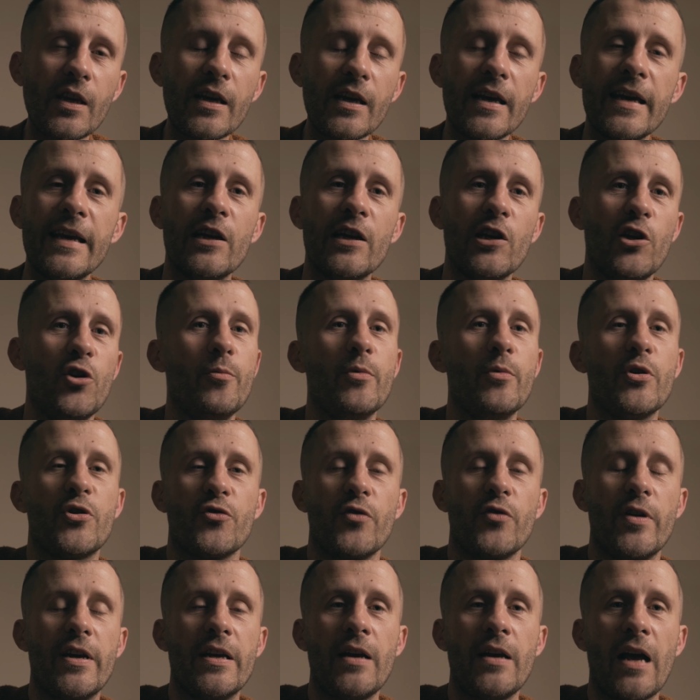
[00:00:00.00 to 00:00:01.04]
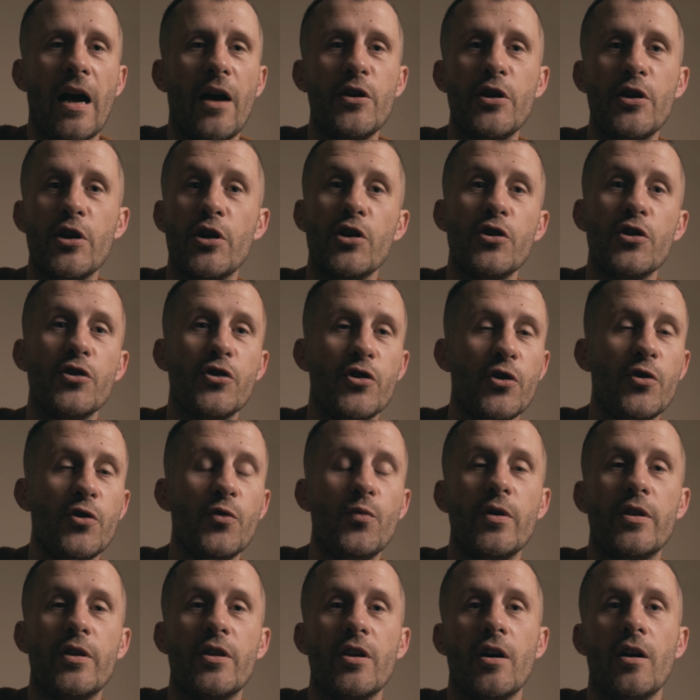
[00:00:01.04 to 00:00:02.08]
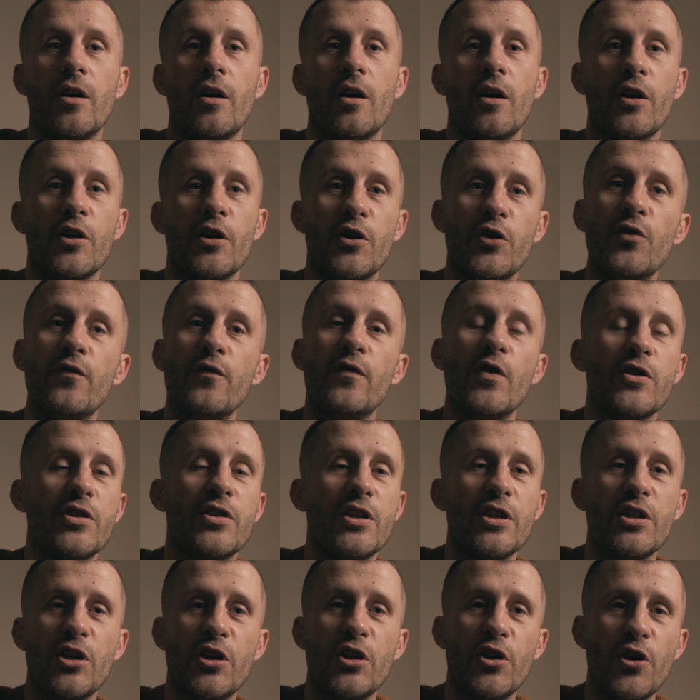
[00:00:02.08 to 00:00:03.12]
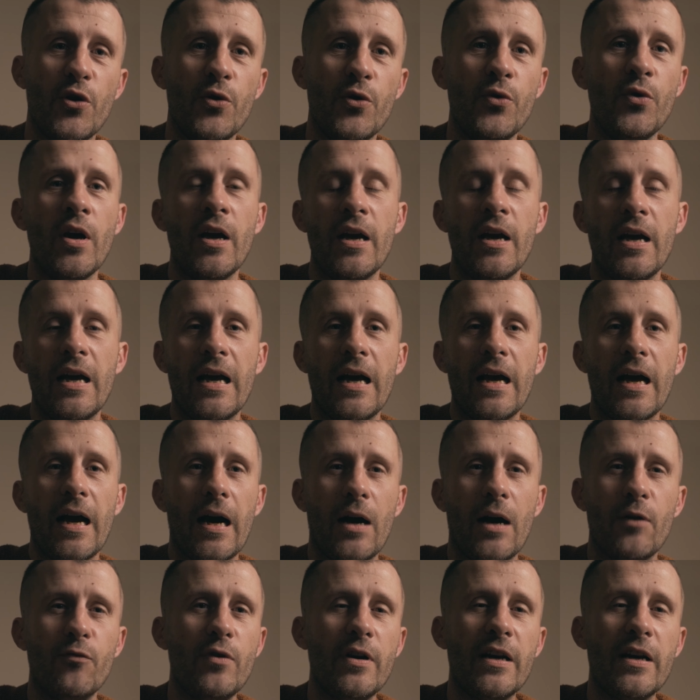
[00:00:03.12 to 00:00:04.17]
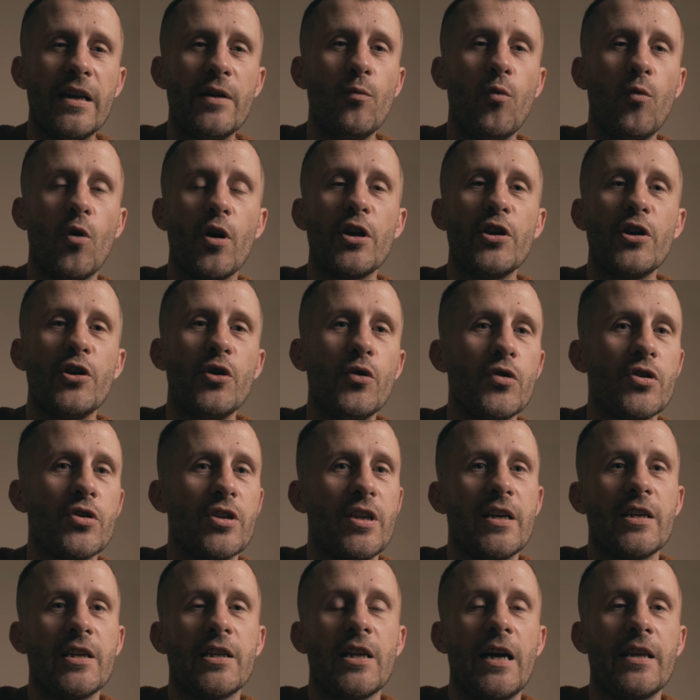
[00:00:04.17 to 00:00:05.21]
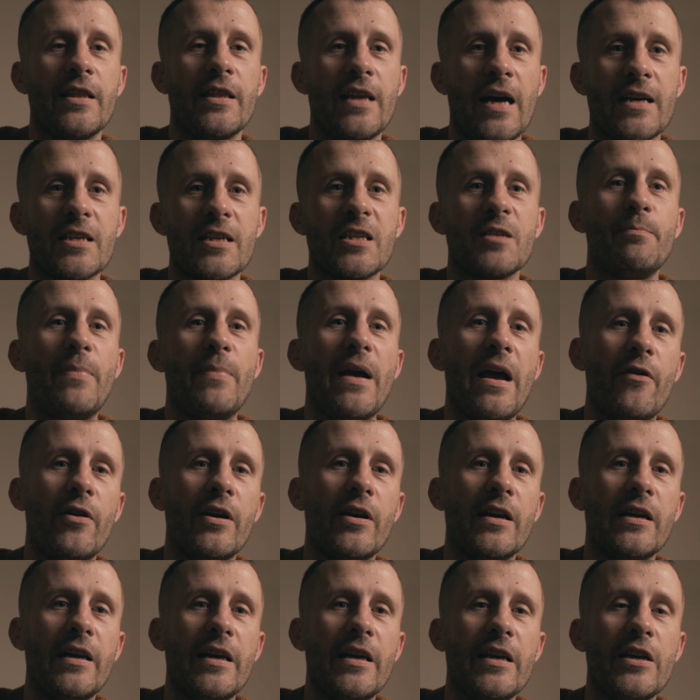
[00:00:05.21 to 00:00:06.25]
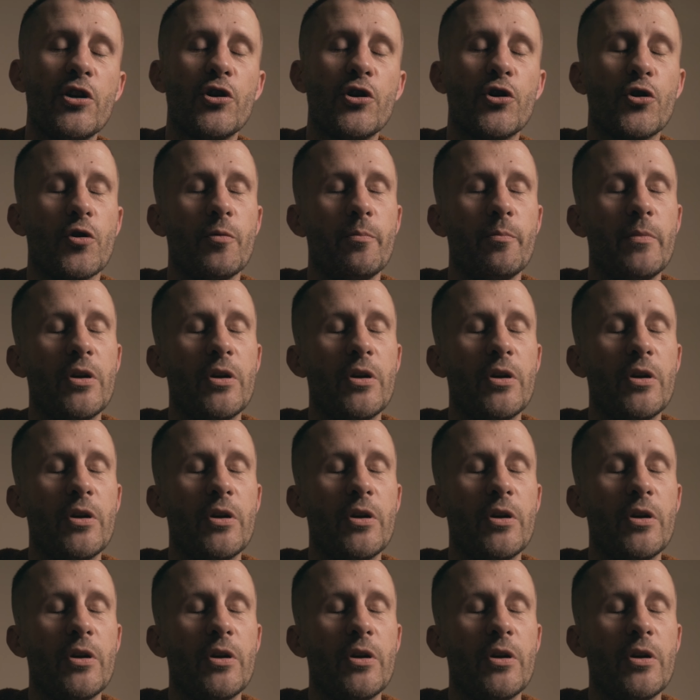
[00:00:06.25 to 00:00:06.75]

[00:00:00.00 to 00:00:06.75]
in Lumetri, how you can do with the uh, hue versus hue. I really want to use things like that sparingly. You shouldn't